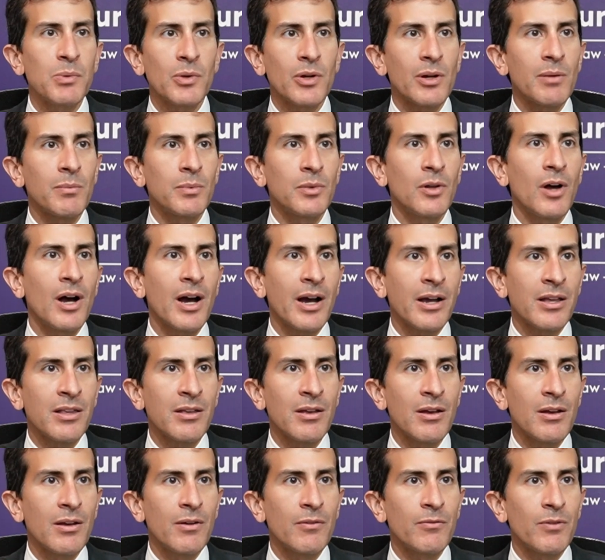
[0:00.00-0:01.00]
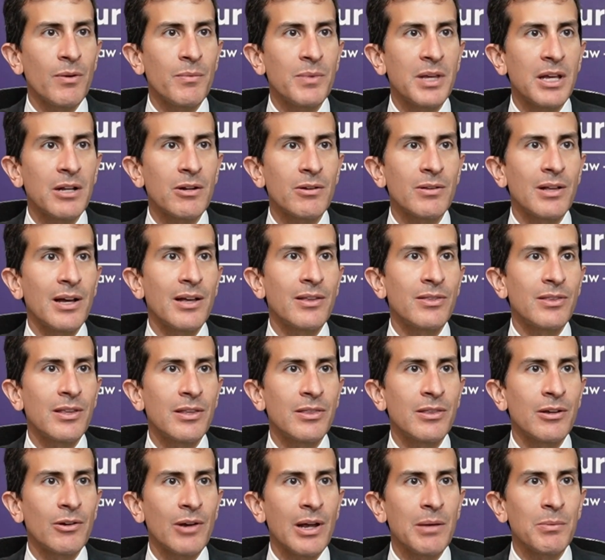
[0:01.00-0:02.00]
aren't blocked from the internet,
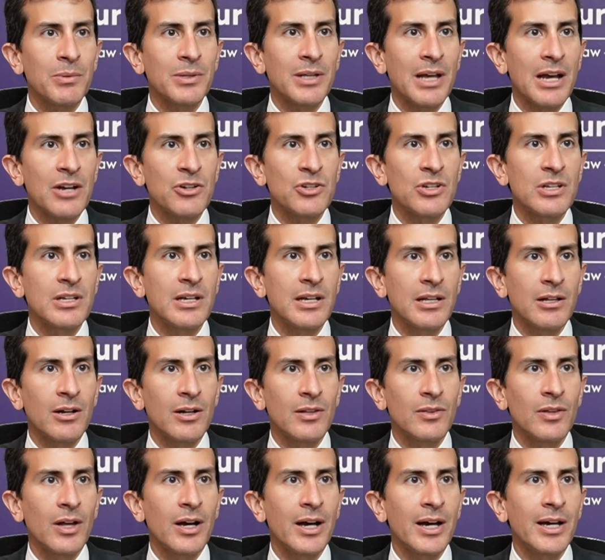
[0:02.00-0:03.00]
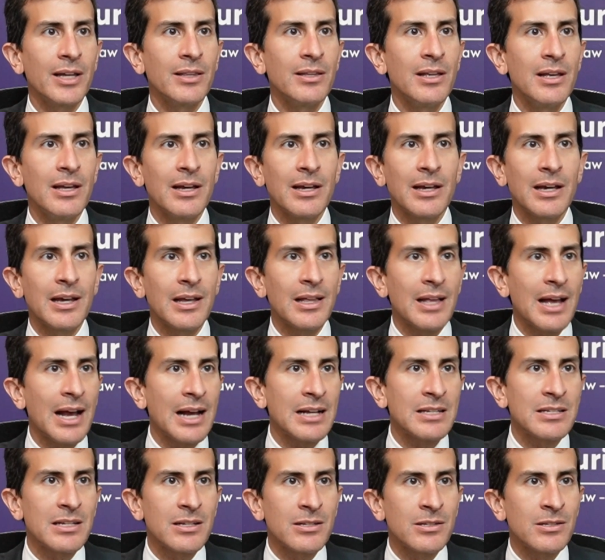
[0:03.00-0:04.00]
that they're able to actually get online, get
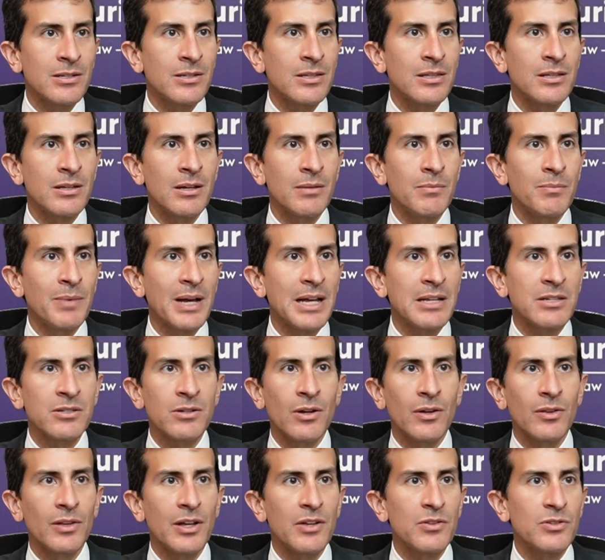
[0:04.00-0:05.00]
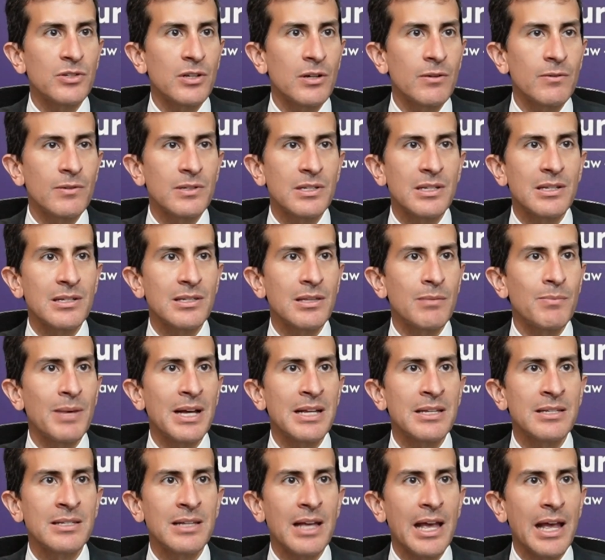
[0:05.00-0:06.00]
access to the best online services, the
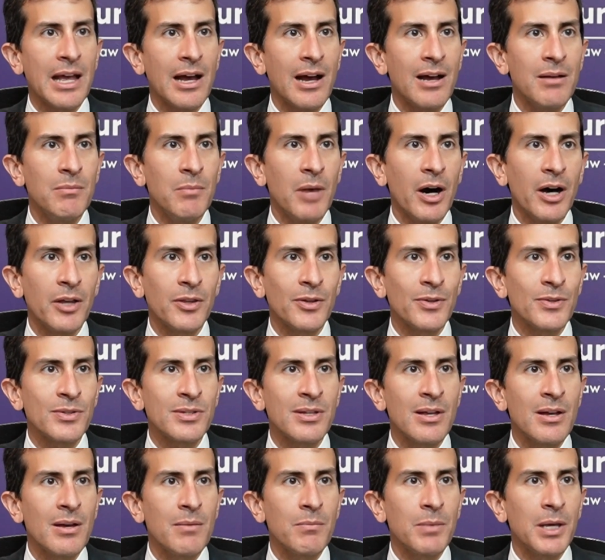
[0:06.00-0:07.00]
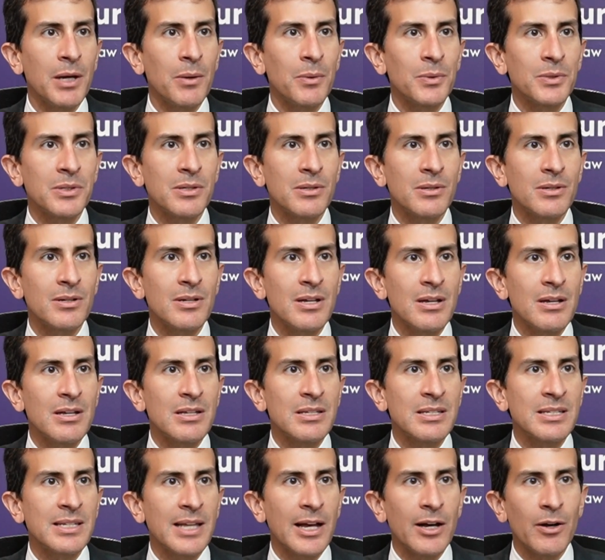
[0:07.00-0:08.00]
best AI models, be able to
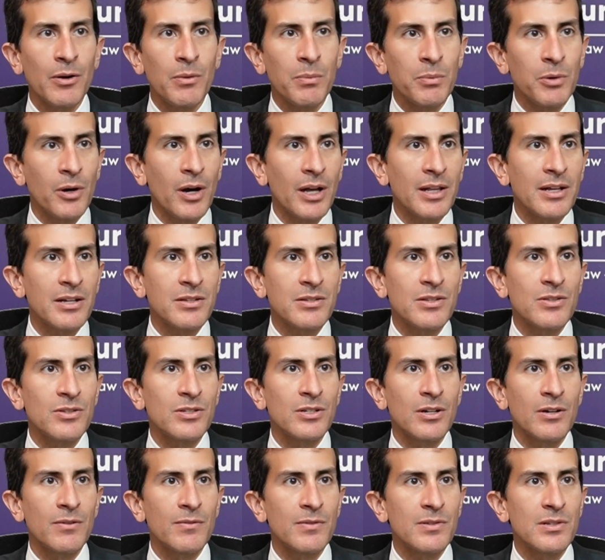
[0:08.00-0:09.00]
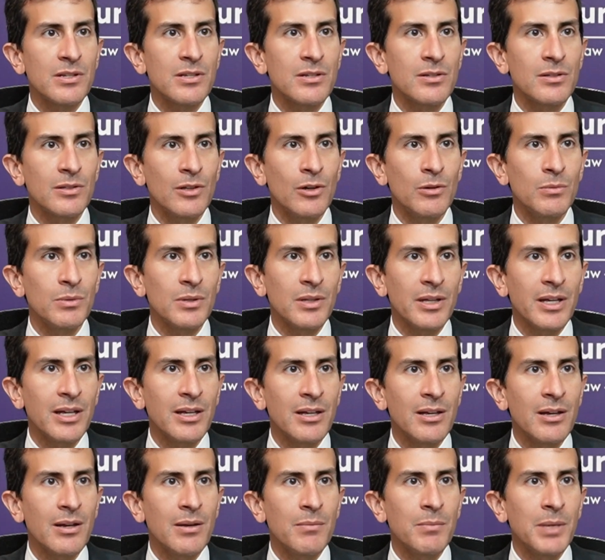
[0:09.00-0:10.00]
sell products and services
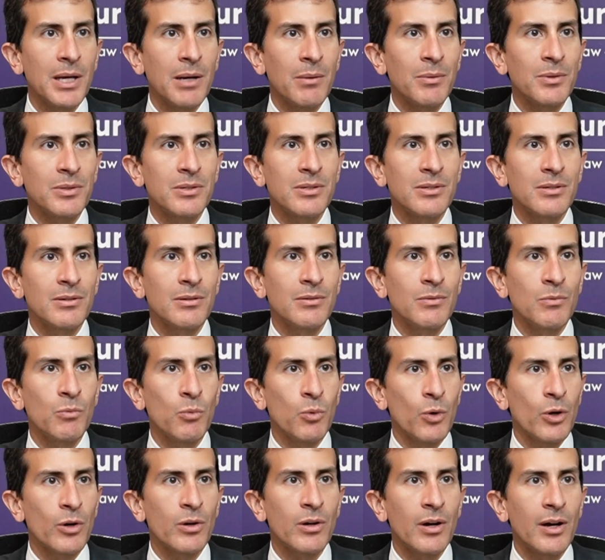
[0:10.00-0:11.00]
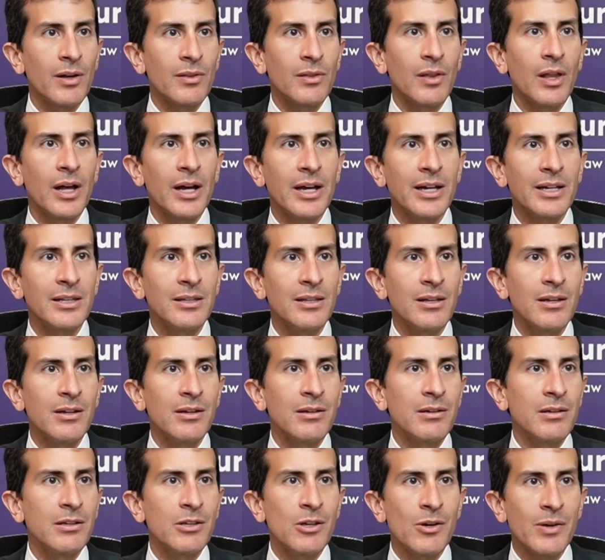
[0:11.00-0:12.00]
globally, be able to work online,
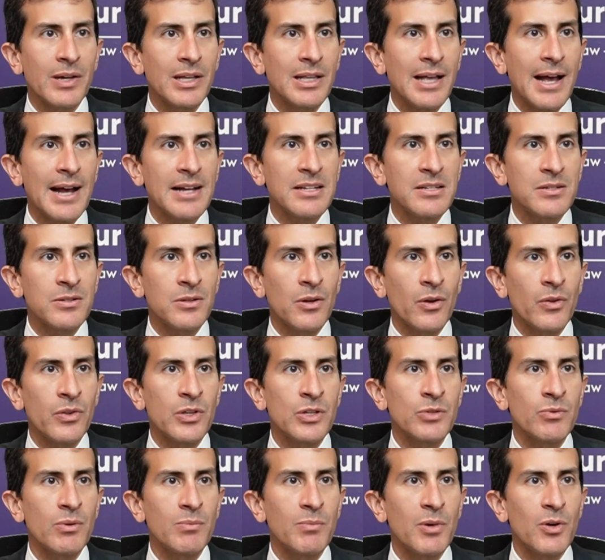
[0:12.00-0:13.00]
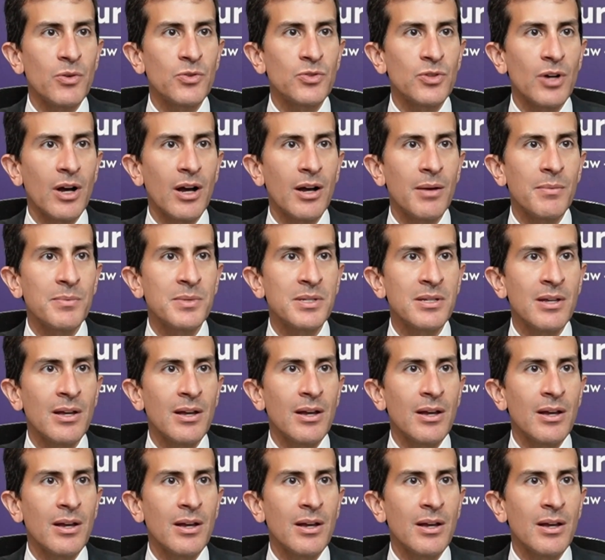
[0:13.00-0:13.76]
get access to all these remote jobs,